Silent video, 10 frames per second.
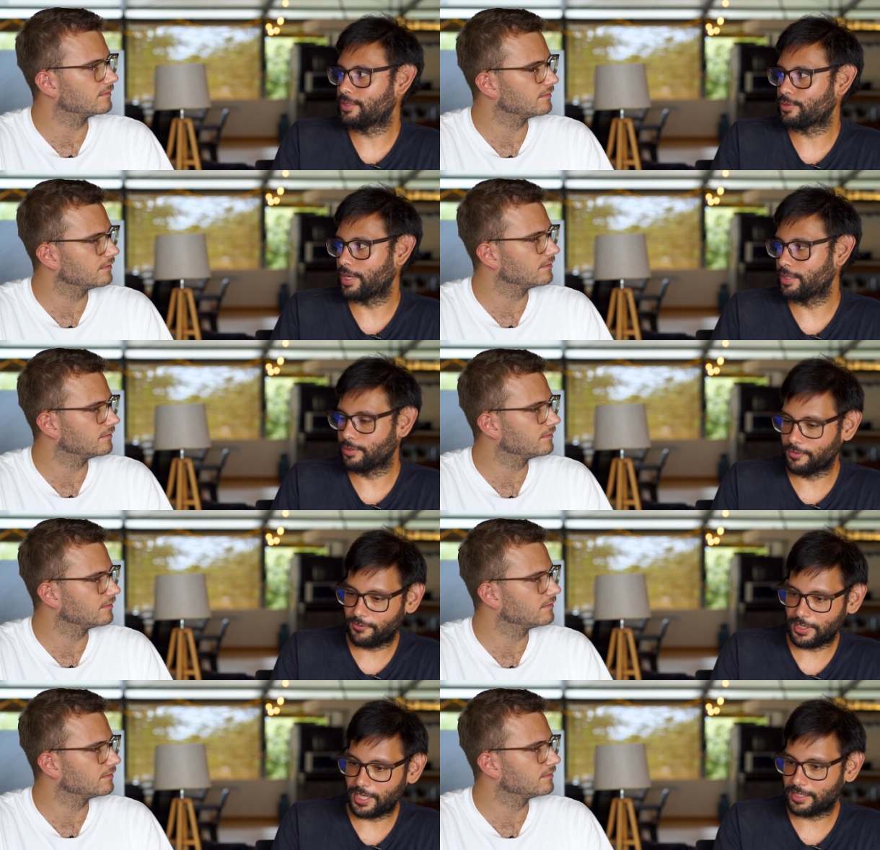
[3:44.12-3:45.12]
Speaker 1: trying to
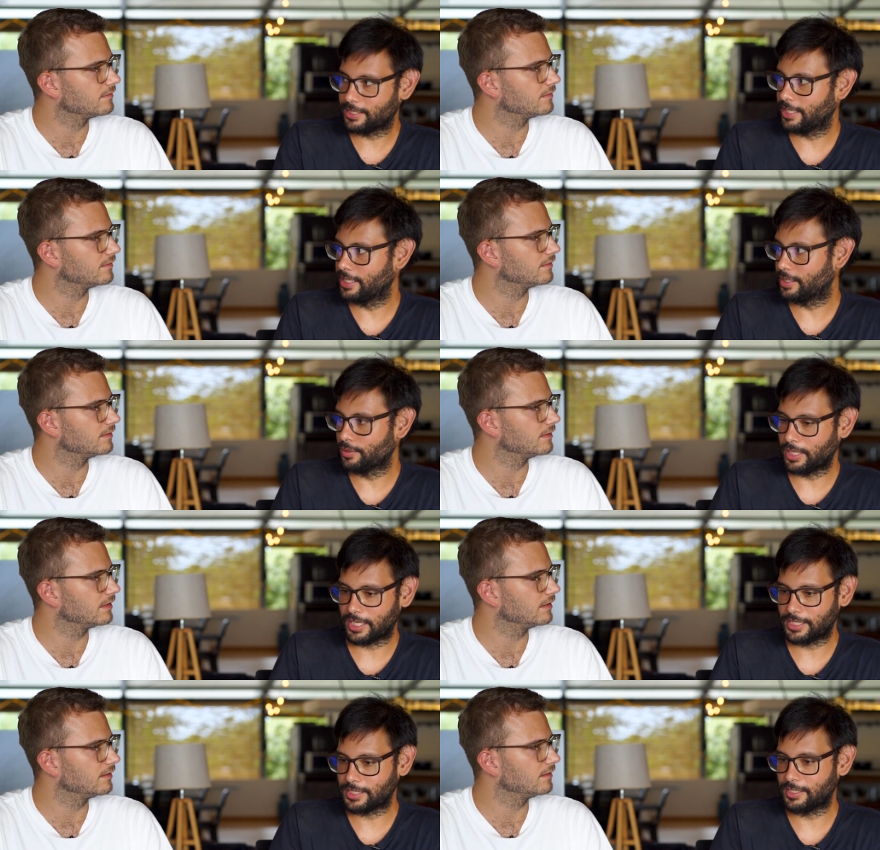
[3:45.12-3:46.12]
fit it into the
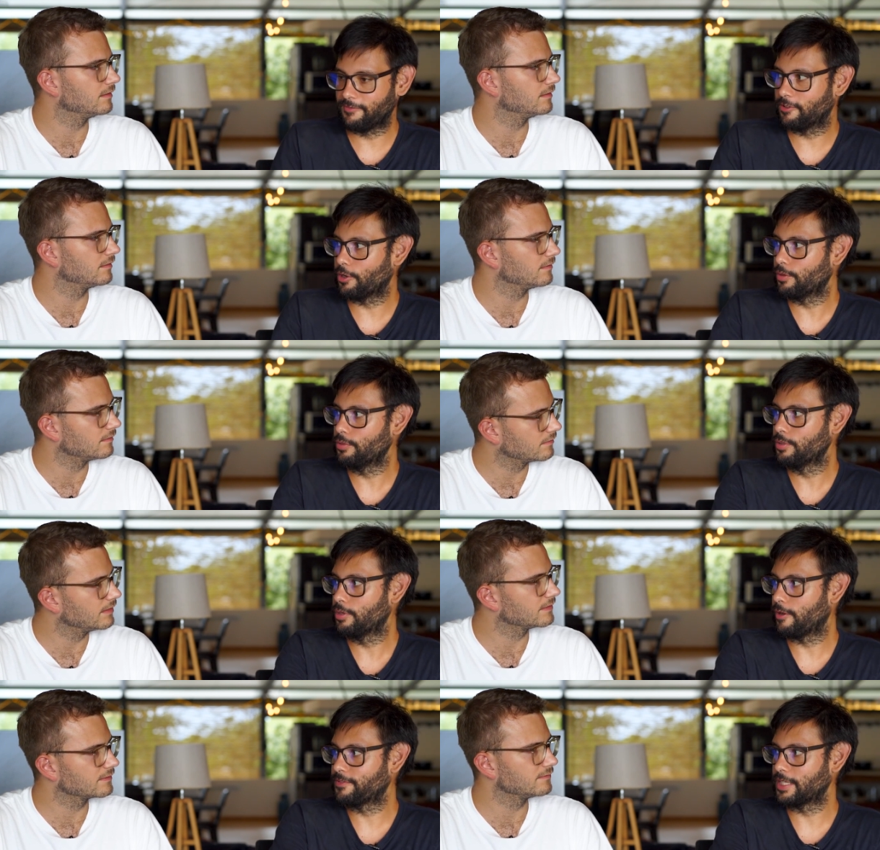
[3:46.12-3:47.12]
existing flow
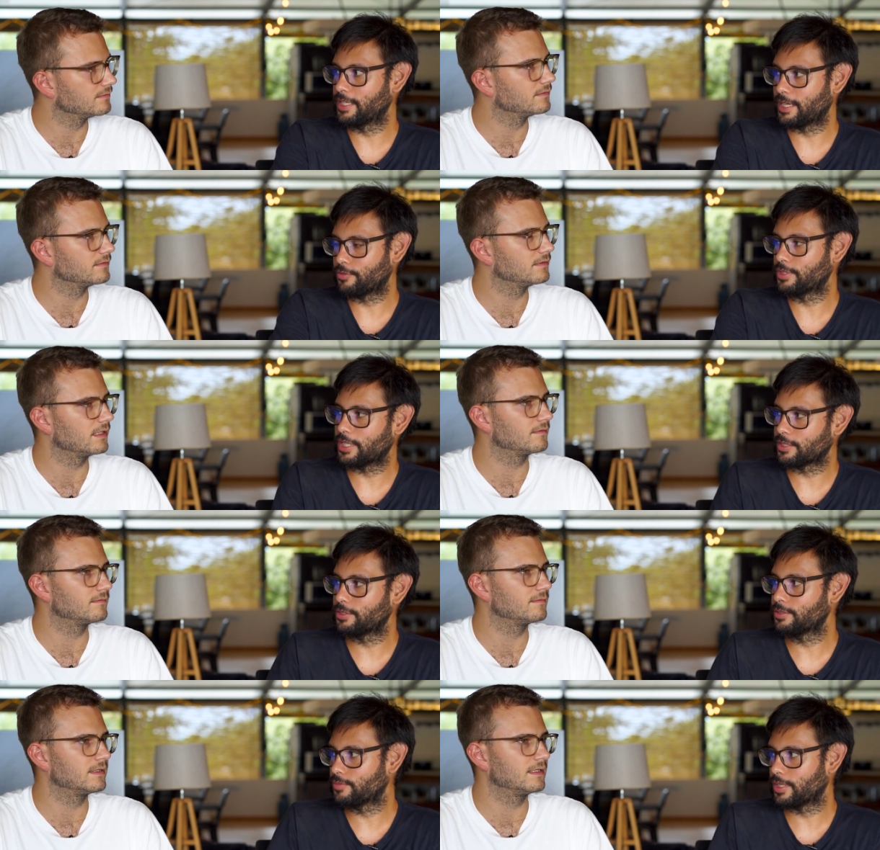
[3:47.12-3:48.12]
of sending a
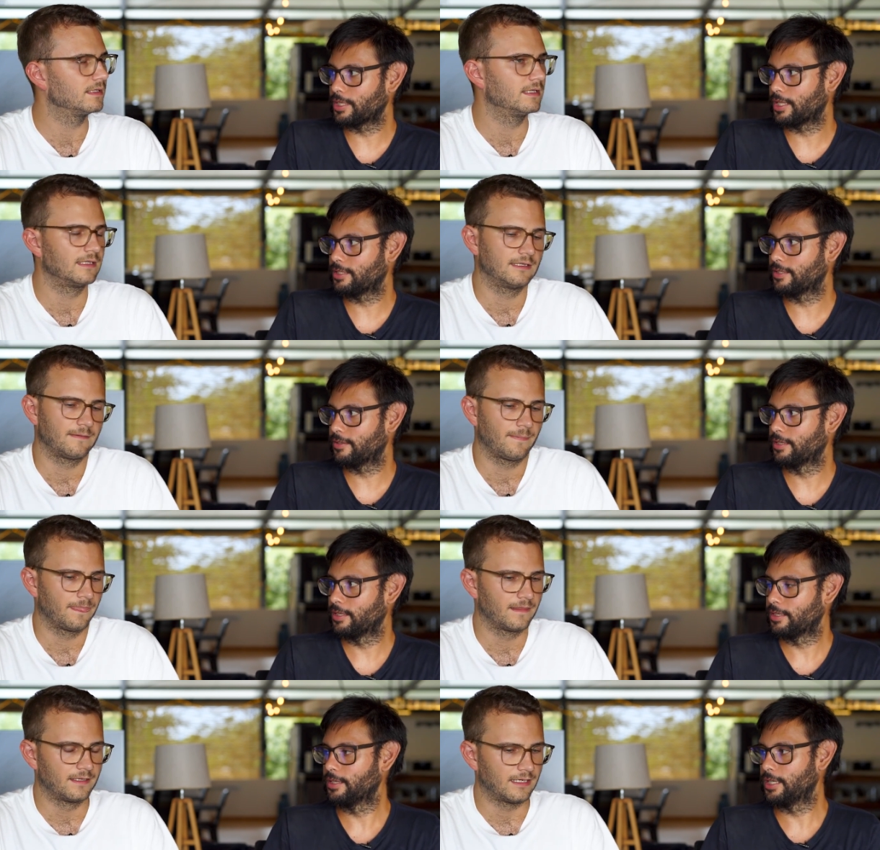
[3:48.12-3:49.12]
transactions, yeah. whatnot.
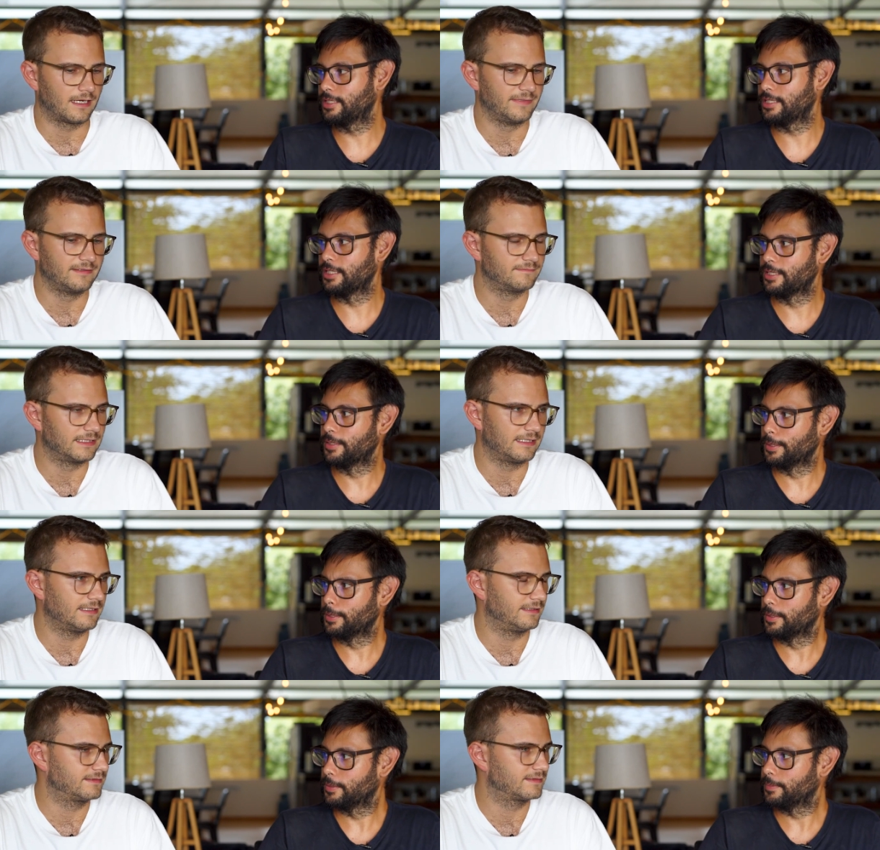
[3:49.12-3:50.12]
I mean
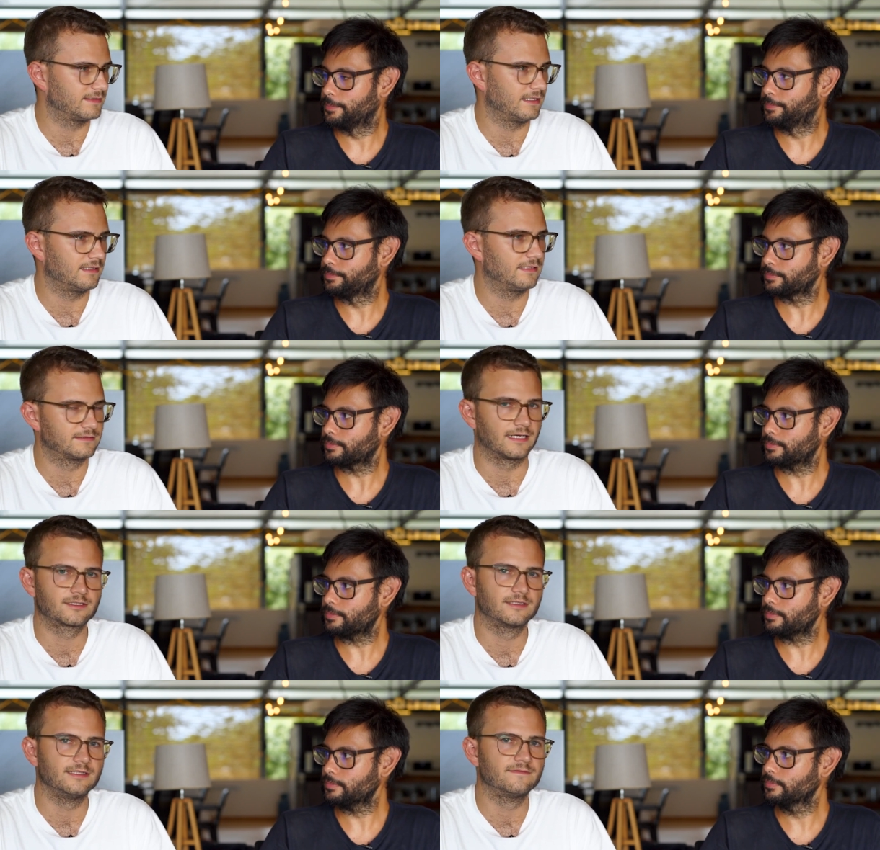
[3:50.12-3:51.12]
Speaker 2: it's it's
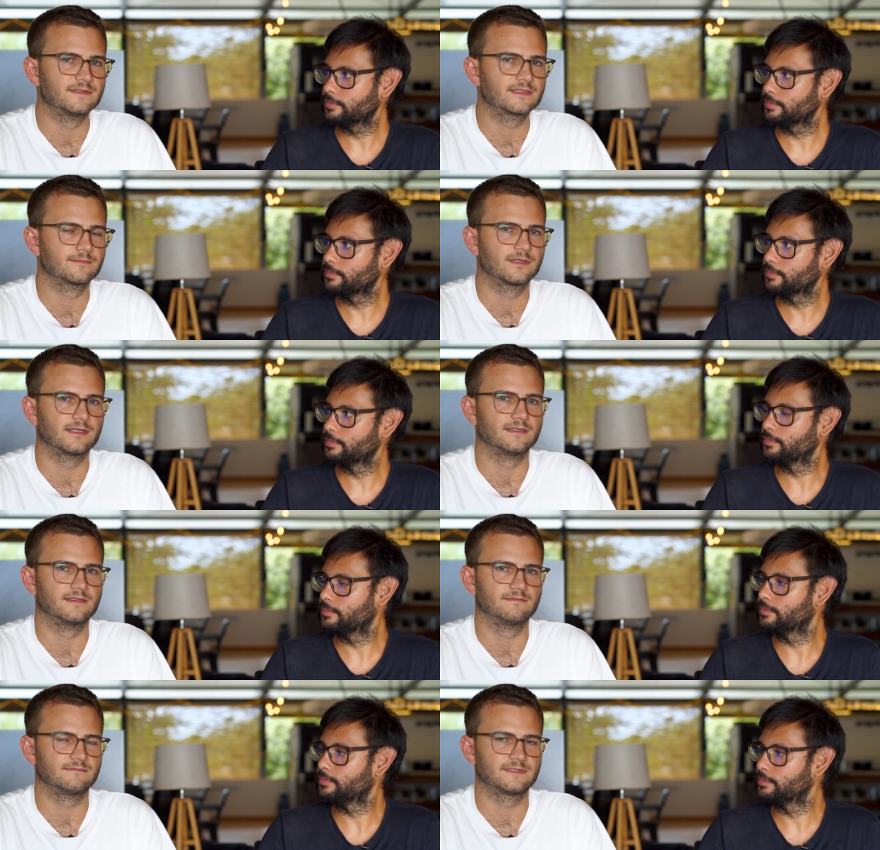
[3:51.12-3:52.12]
actually even simpler
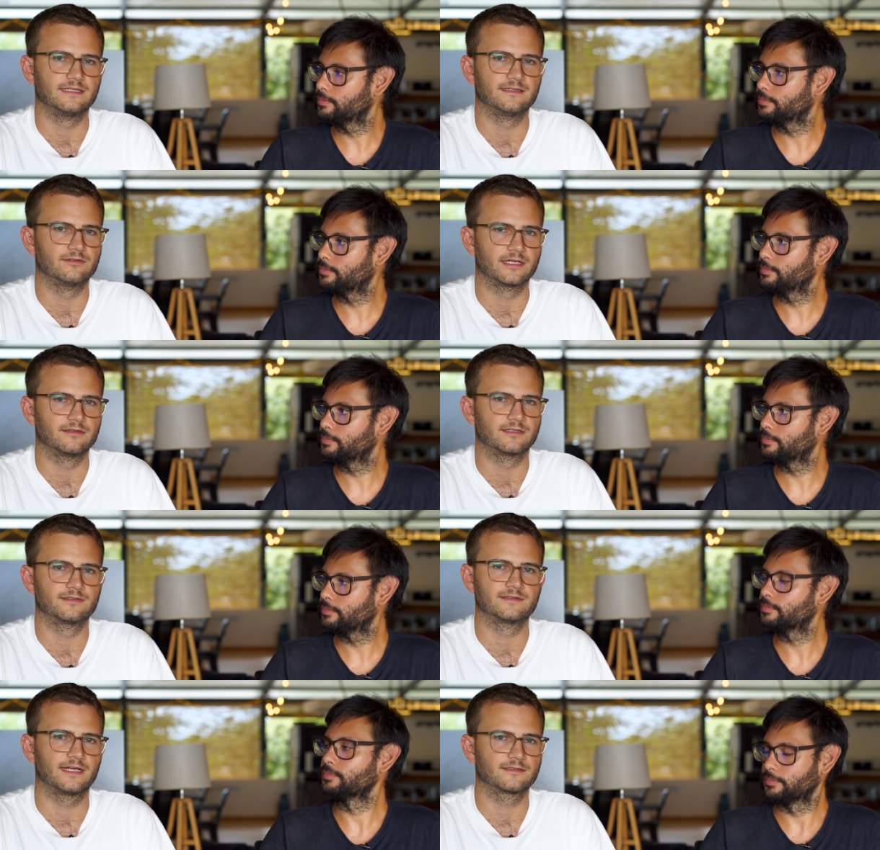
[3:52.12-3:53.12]
than sending a regular
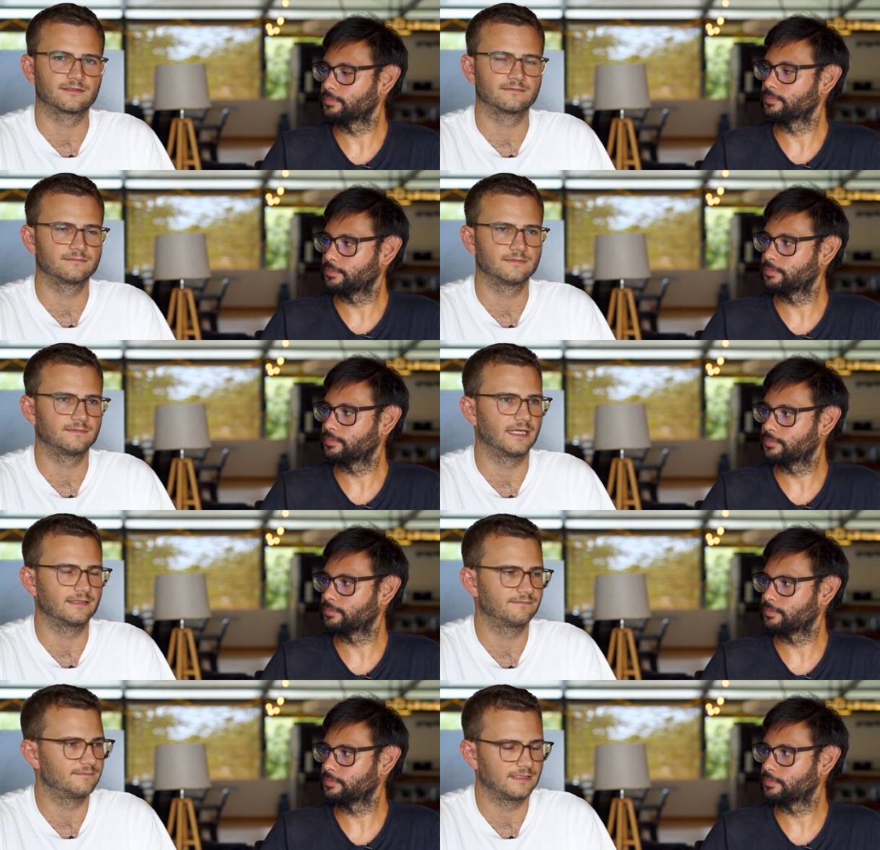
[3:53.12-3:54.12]
transaction.
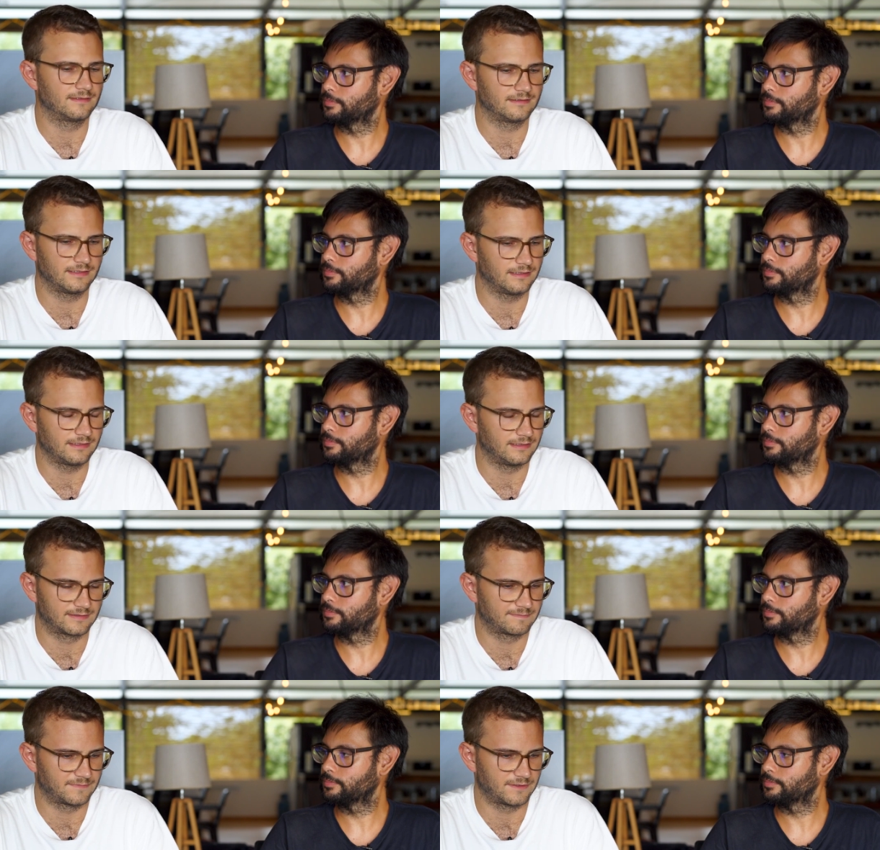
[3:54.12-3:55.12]
Like
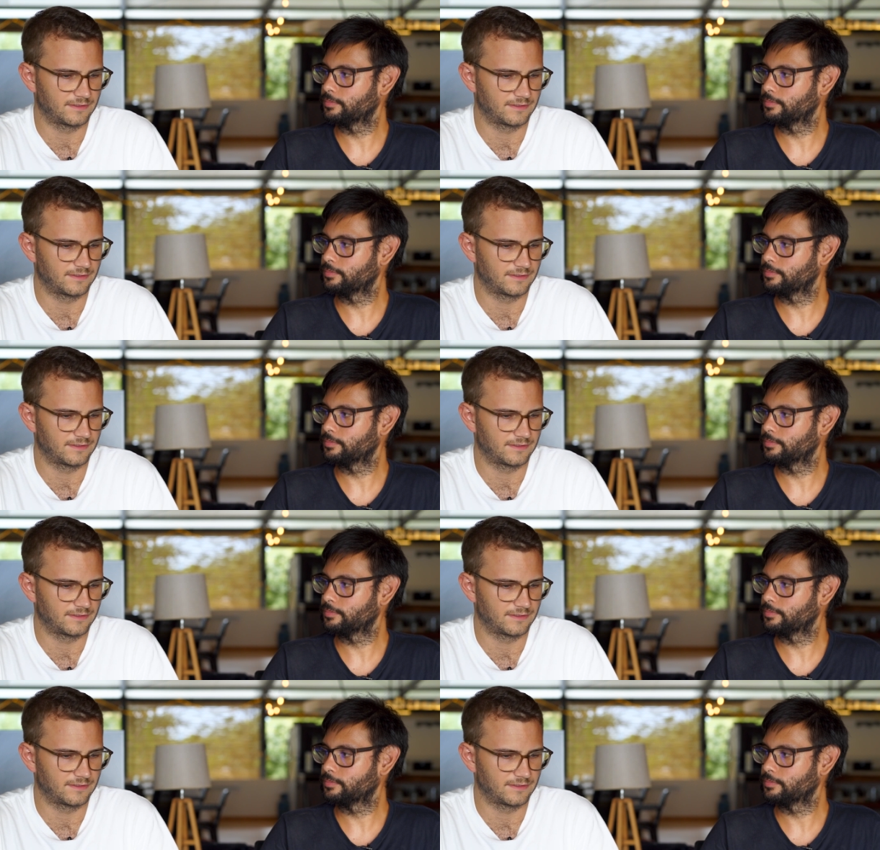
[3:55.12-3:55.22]
it's